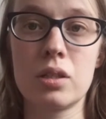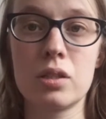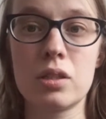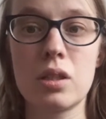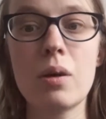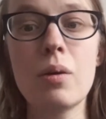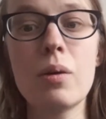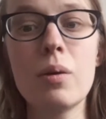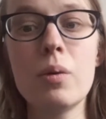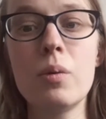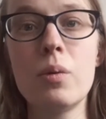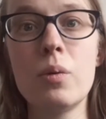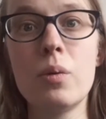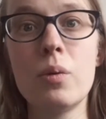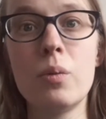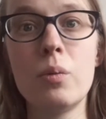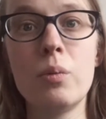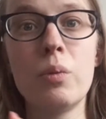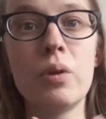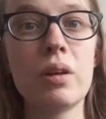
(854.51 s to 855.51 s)
So
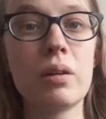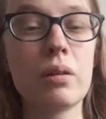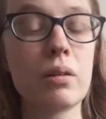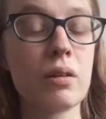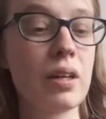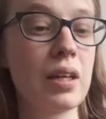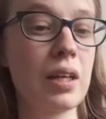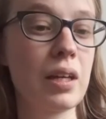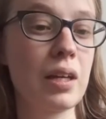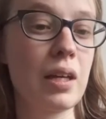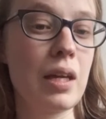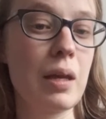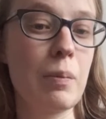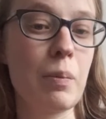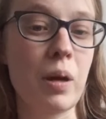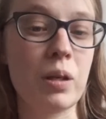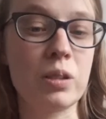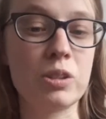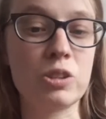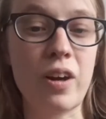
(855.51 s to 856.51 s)
we'll keep
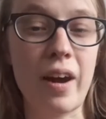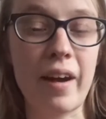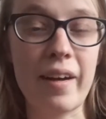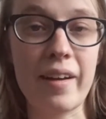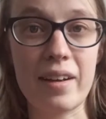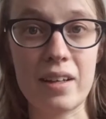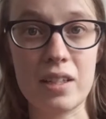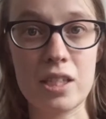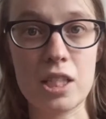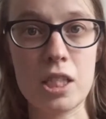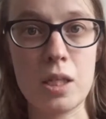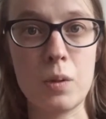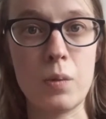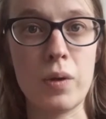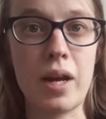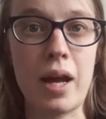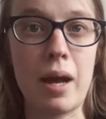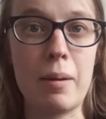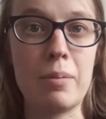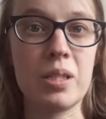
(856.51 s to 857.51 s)
on trying and see
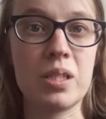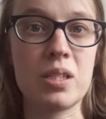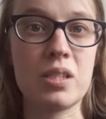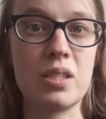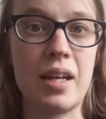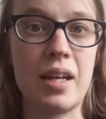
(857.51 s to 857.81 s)
what happens